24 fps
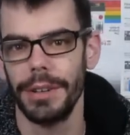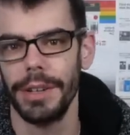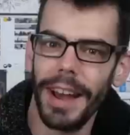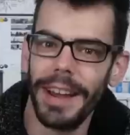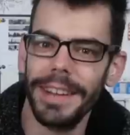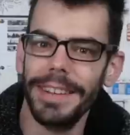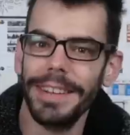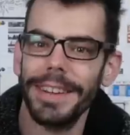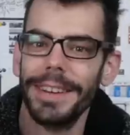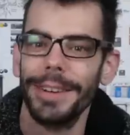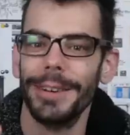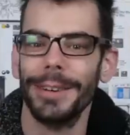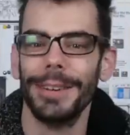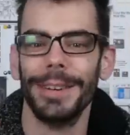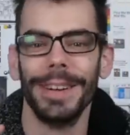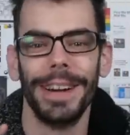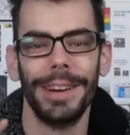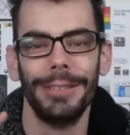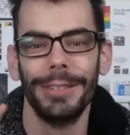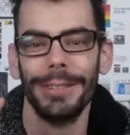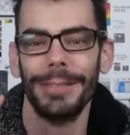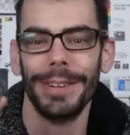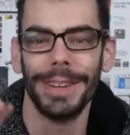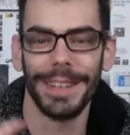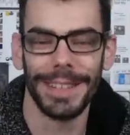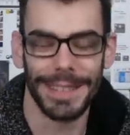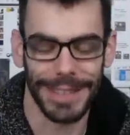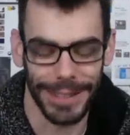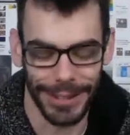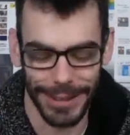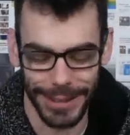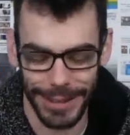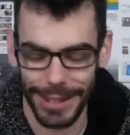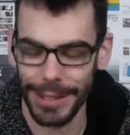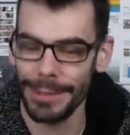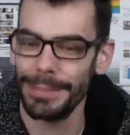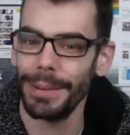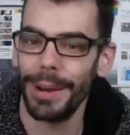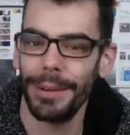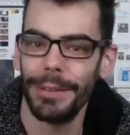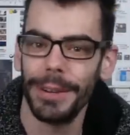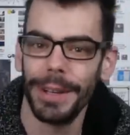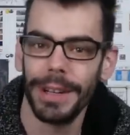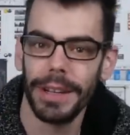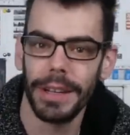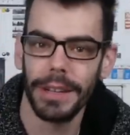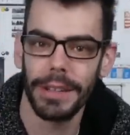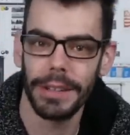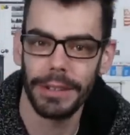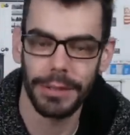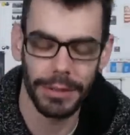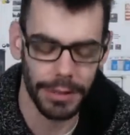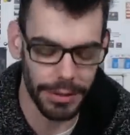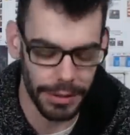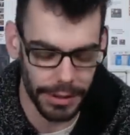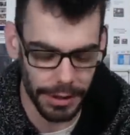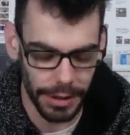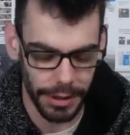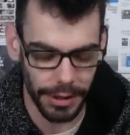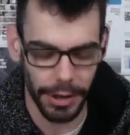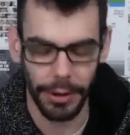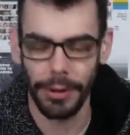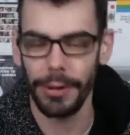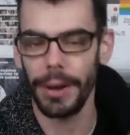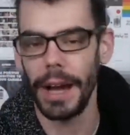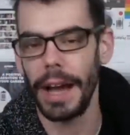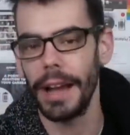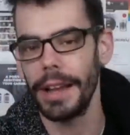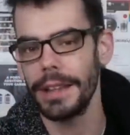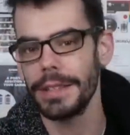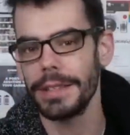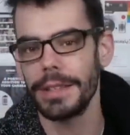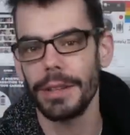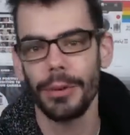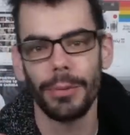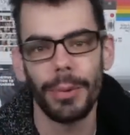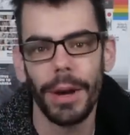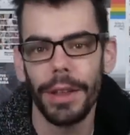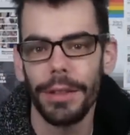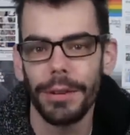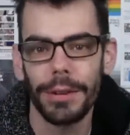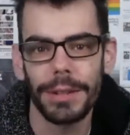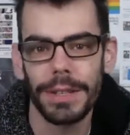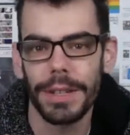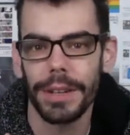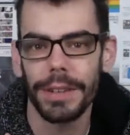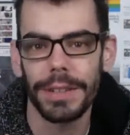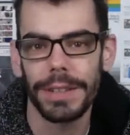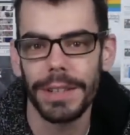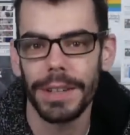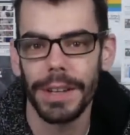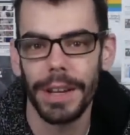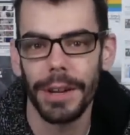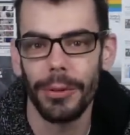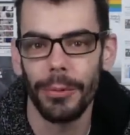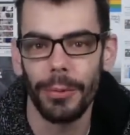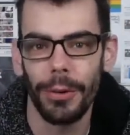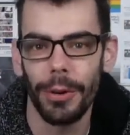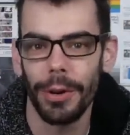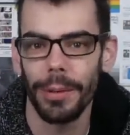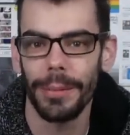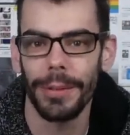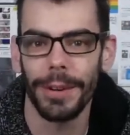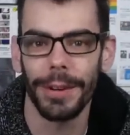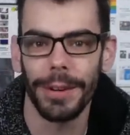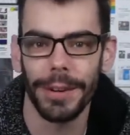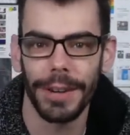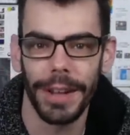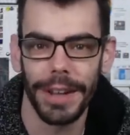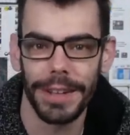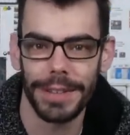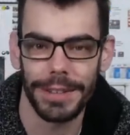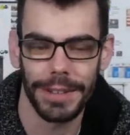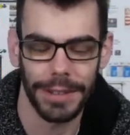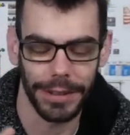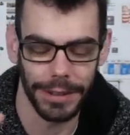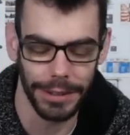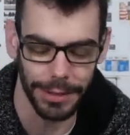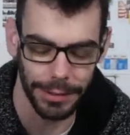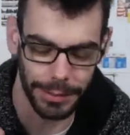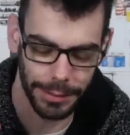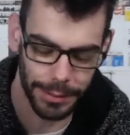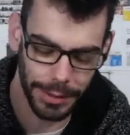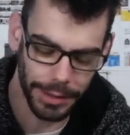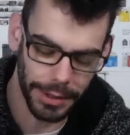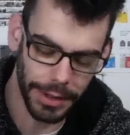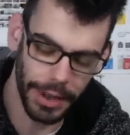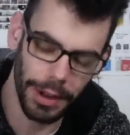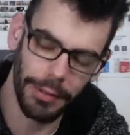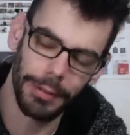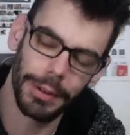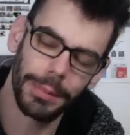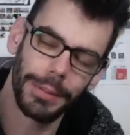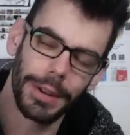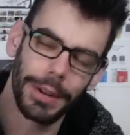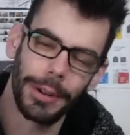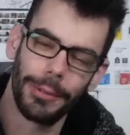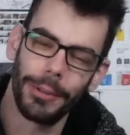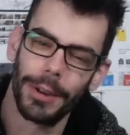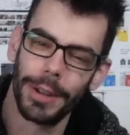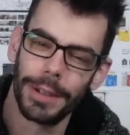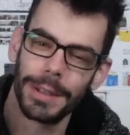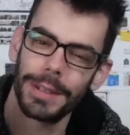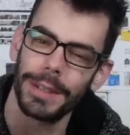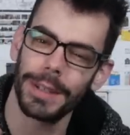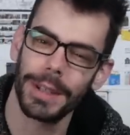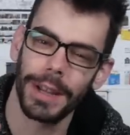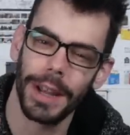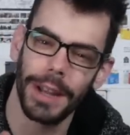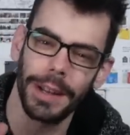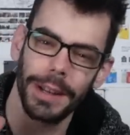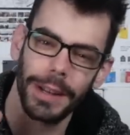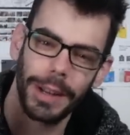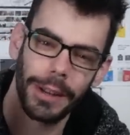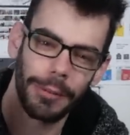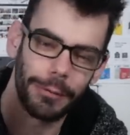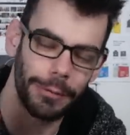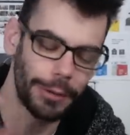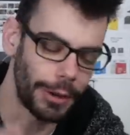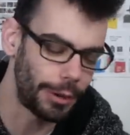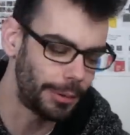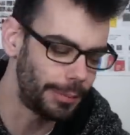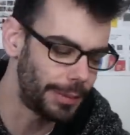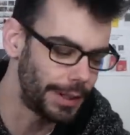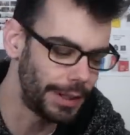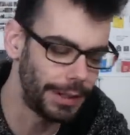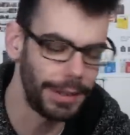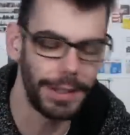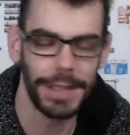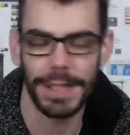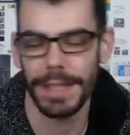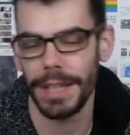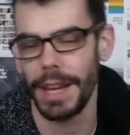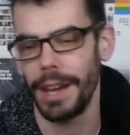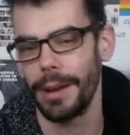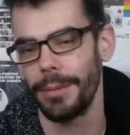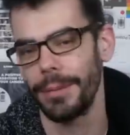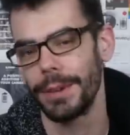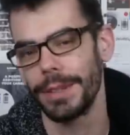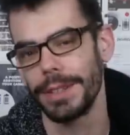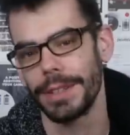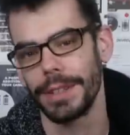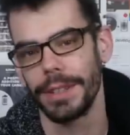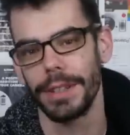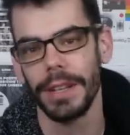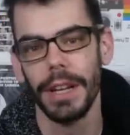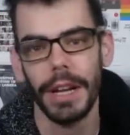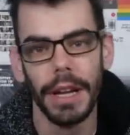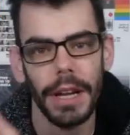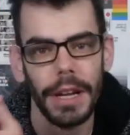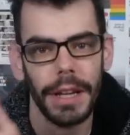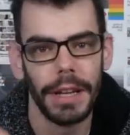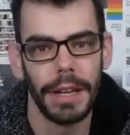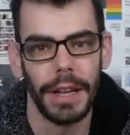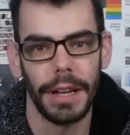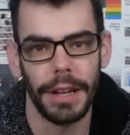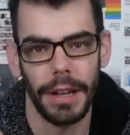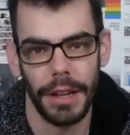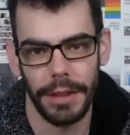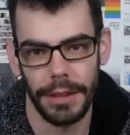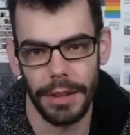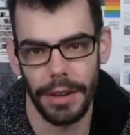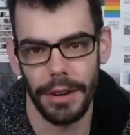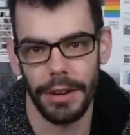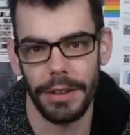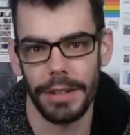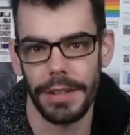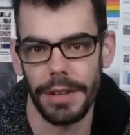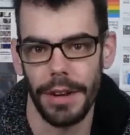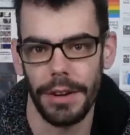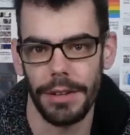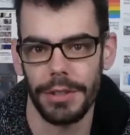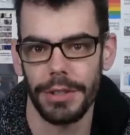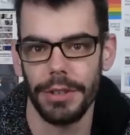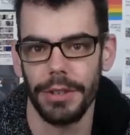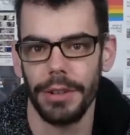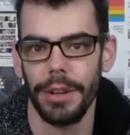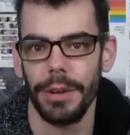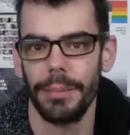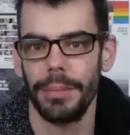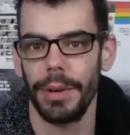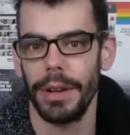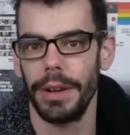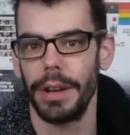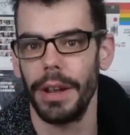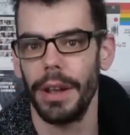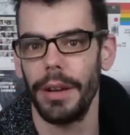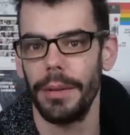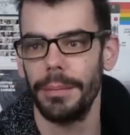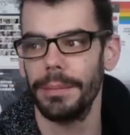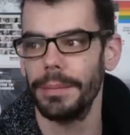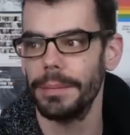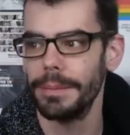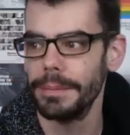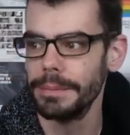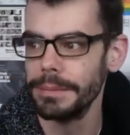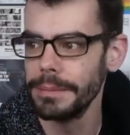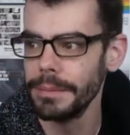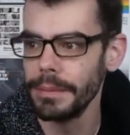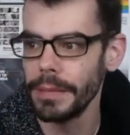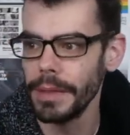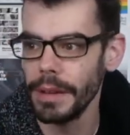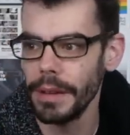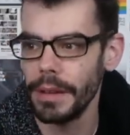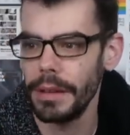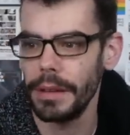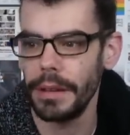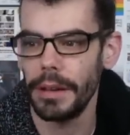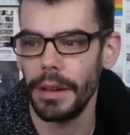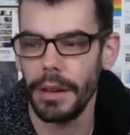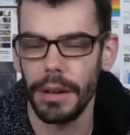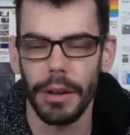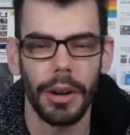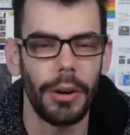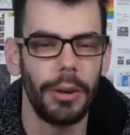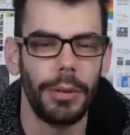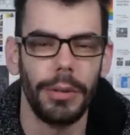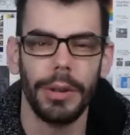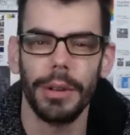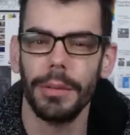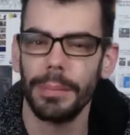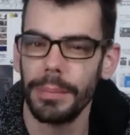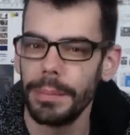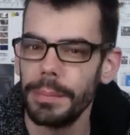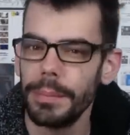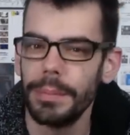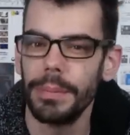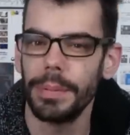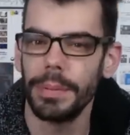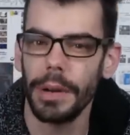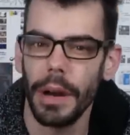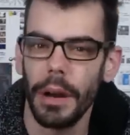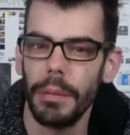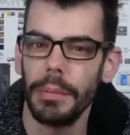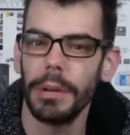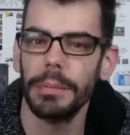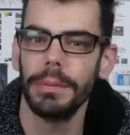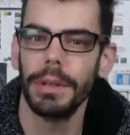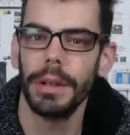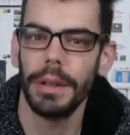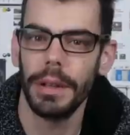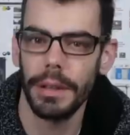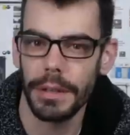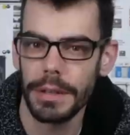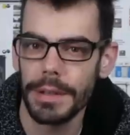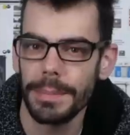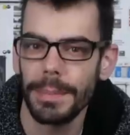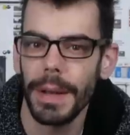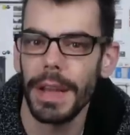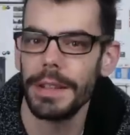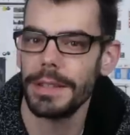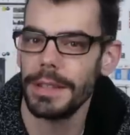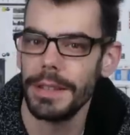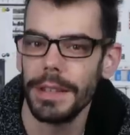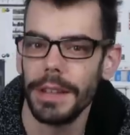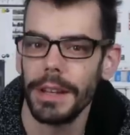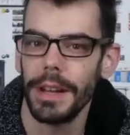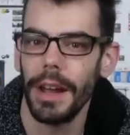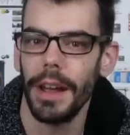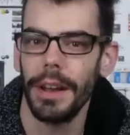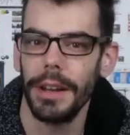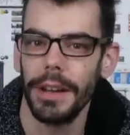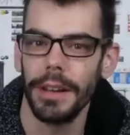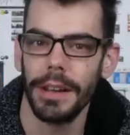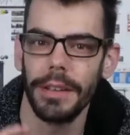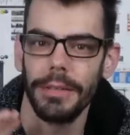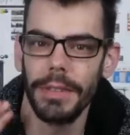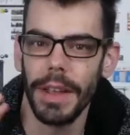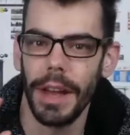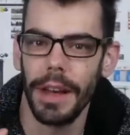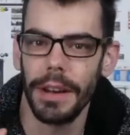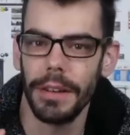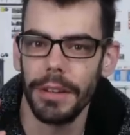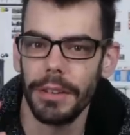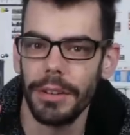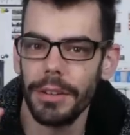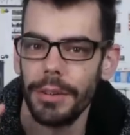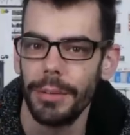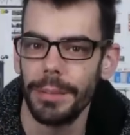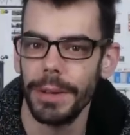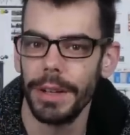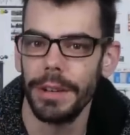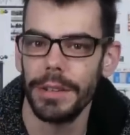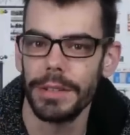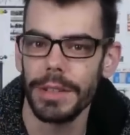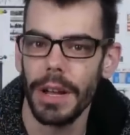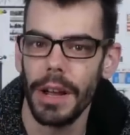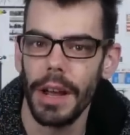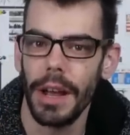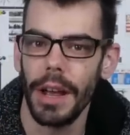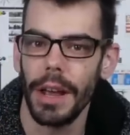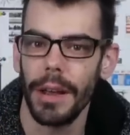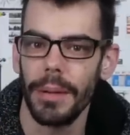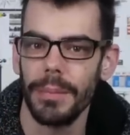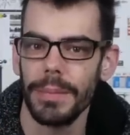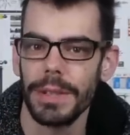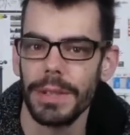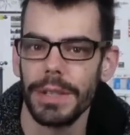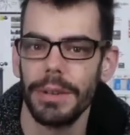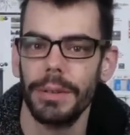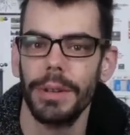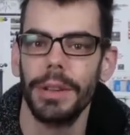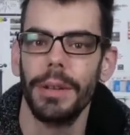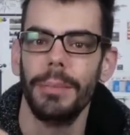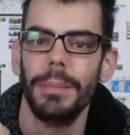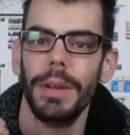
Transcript: And I know everybody's urge is probably to, you know, as the weather starts to get warmer and nicer, everybody wants to kind of get film into these cameras and get out there and start shooting. But you know, it's best to kind of give that a little bit of time. So in the